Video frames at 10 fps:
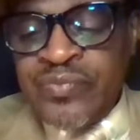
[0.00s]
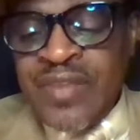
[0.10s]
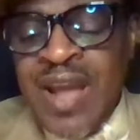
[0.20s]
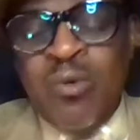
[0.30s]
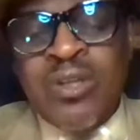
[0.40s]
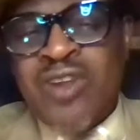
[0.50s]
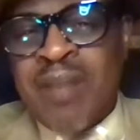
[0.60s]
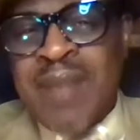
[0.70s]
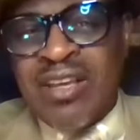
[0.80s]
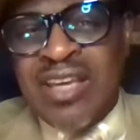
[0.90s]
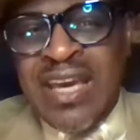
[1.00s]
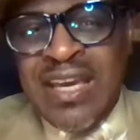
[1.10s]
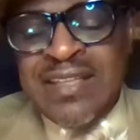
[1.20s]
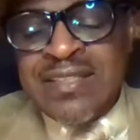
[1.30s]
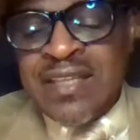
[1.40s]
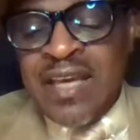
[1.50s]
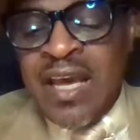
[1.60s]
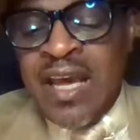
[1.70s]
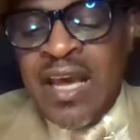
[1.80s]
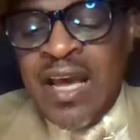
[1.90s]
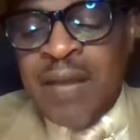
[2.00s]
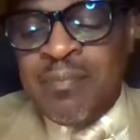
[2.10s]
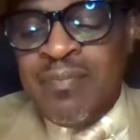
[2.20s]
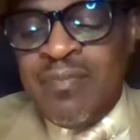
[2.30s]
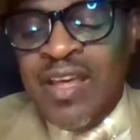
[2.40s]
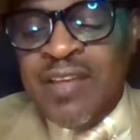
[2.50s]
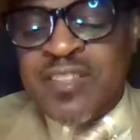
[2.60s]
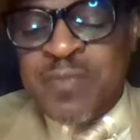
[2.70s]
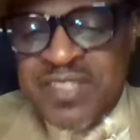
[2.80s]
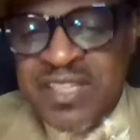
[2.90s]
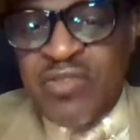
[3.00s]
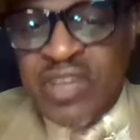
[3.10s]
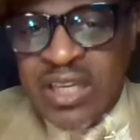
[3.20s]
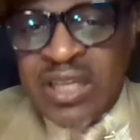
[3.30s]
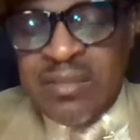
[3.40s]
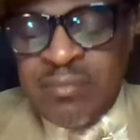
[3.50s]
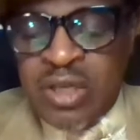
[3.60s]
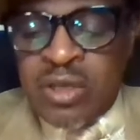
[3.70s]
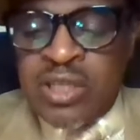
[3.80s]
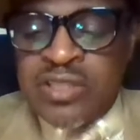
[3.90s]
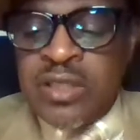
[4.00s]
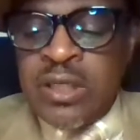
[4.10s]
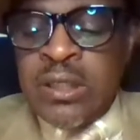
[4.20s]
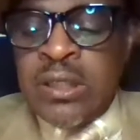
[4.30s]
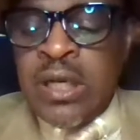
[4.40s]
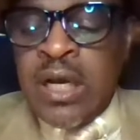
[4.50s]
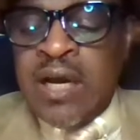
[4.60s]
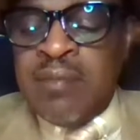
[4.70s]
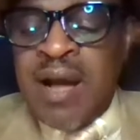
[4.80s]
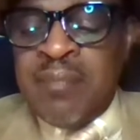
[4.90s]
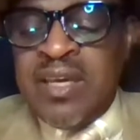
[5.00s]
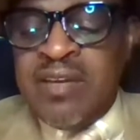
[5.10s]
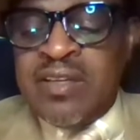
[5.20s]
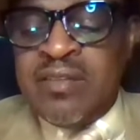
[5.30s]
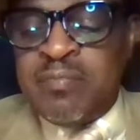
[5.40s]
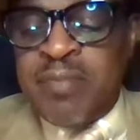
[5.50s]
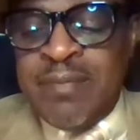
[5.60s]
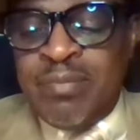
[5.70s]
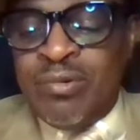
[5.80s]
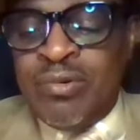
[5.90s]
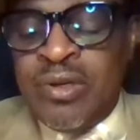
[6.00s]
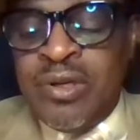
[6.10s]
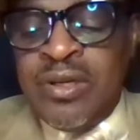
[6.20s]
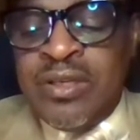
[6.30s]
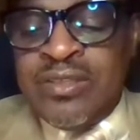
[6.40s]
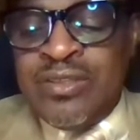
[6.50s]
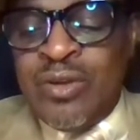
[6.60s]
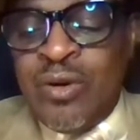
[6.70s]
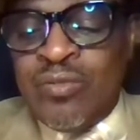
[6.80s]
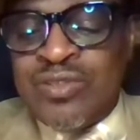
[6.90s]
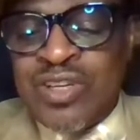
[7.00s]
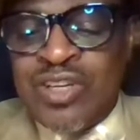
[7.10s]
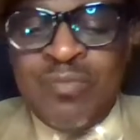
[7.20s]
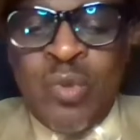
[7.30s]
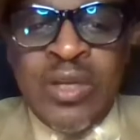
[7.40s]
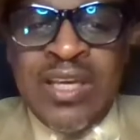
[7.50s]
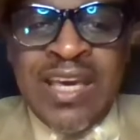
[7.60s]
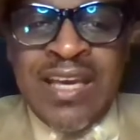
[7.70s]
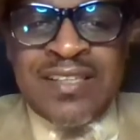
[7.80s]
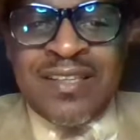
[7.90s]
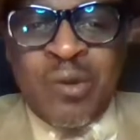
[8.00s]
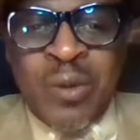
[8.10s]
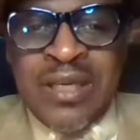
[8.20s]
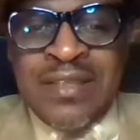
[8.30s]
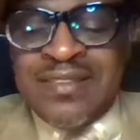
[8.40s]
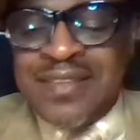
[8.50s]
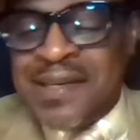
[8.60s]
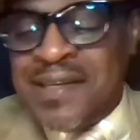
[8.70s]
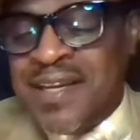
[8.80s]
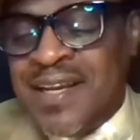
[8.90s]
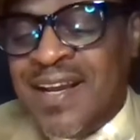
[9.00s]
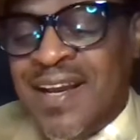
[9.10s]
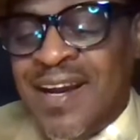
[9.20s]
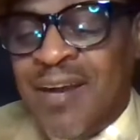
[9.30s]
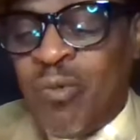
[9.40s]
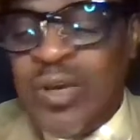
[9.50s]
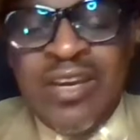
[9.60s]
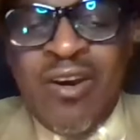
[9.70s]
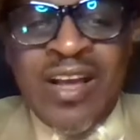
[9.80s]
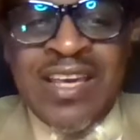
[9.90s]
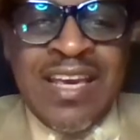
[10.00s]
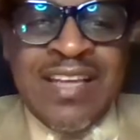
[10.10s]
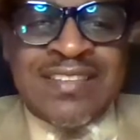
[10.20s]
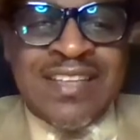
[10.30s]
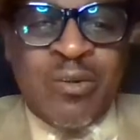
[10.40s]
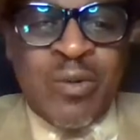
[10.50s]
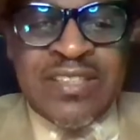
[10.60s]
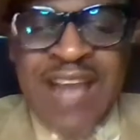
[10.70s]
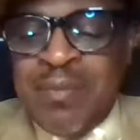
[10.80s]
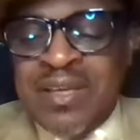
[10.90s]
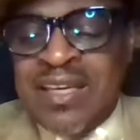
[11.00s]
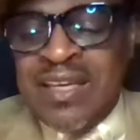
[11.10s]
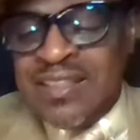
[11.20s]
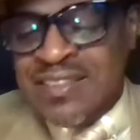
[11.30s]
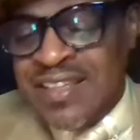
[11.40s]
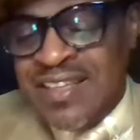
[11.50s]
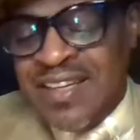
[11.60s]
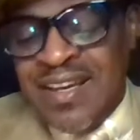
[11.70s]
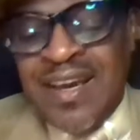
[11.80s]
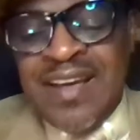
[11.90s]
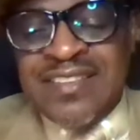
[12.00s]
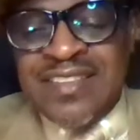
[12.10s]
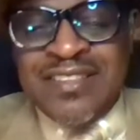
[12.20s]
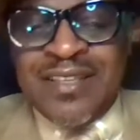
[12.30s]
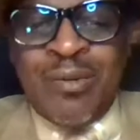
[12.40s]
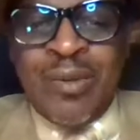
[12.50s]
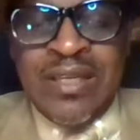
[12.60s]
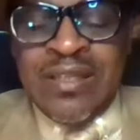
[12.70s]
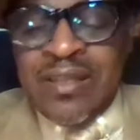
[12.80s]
I want to talk about kings specifically, because I'm hearing people, good morning, kings and queens. We are kings and queens. I'm a king. She's a queen.